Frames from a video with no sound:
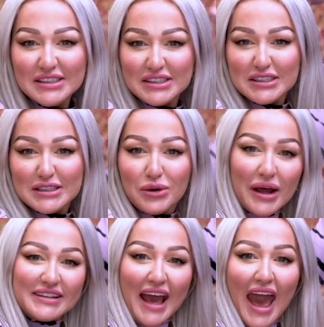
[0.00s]

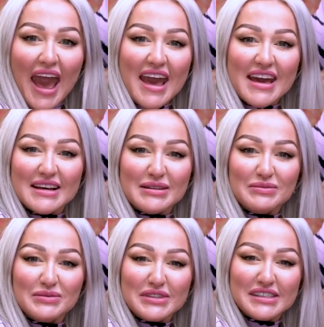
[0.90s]
Squid
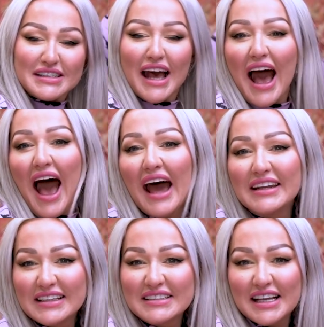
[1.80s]
Games! I
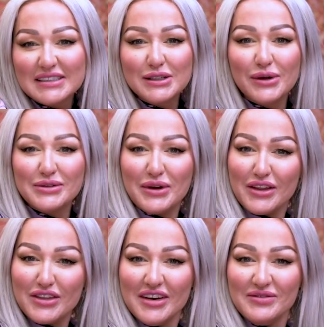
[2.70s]
nearly said Squidwith.